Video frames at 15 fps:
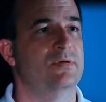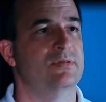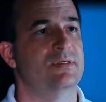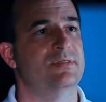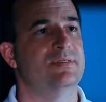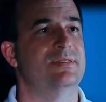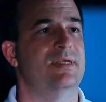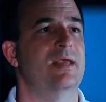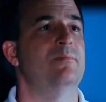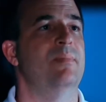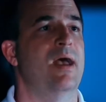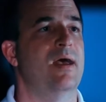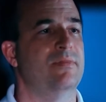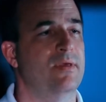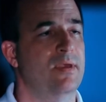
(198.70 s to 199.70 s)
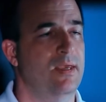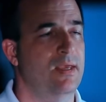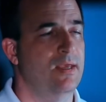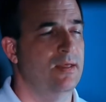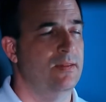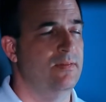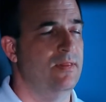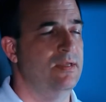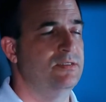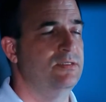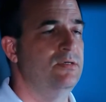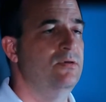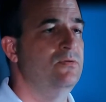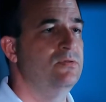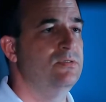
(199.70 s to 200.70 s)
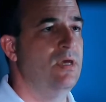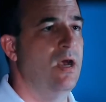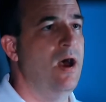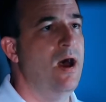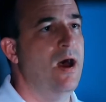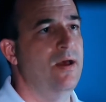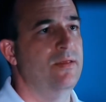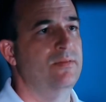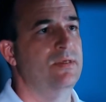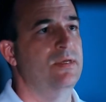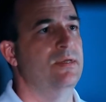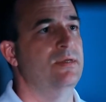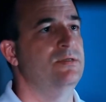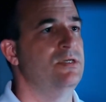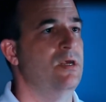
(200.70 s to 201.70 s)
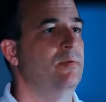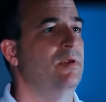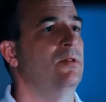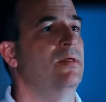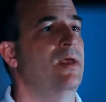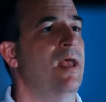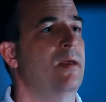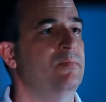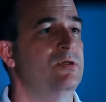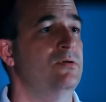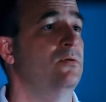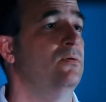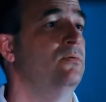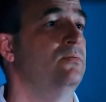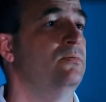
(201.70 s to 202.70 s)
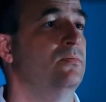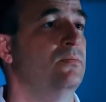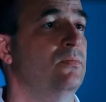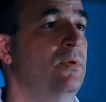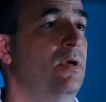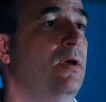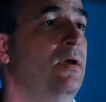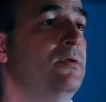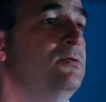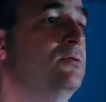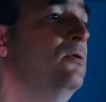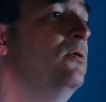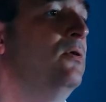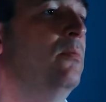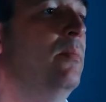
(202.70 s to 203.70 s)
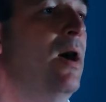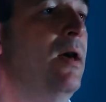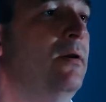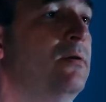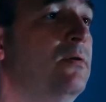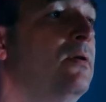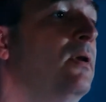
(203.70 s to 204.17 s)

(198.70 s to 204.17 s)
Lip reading: is the same math that's used on the JBL M2 studio monitor